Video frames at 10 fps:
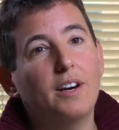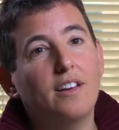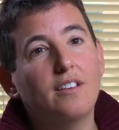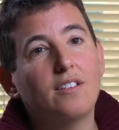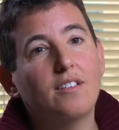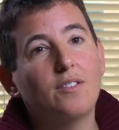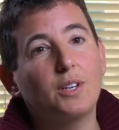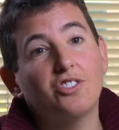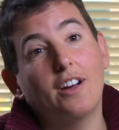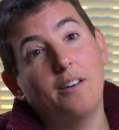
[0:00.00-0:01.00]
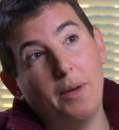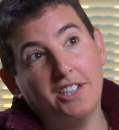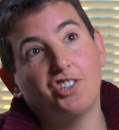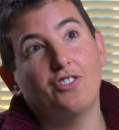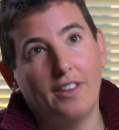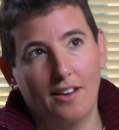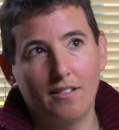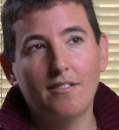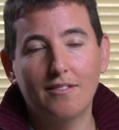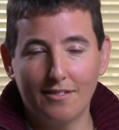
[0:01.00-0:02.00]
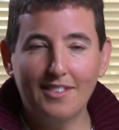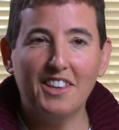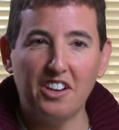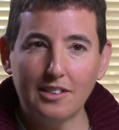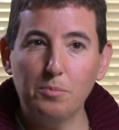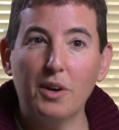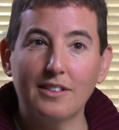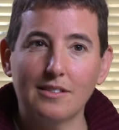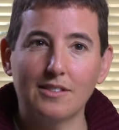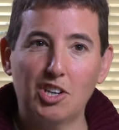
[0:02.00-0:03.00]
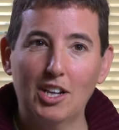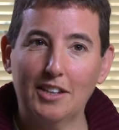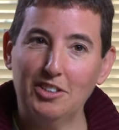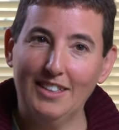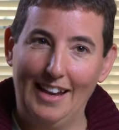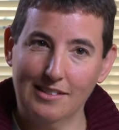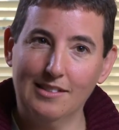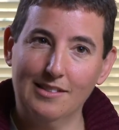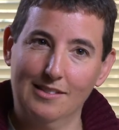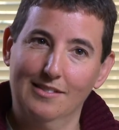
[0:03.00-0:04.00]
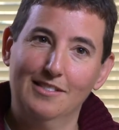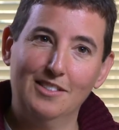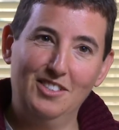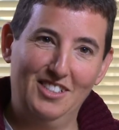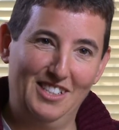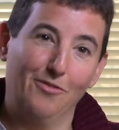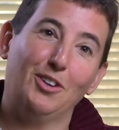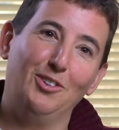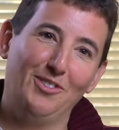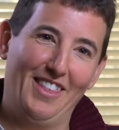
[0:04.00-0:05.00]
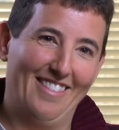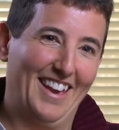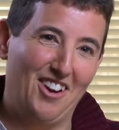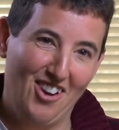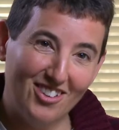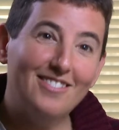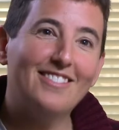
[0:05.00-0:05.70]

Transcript: but we try and make sure that their experiences are a little less difficult than they are.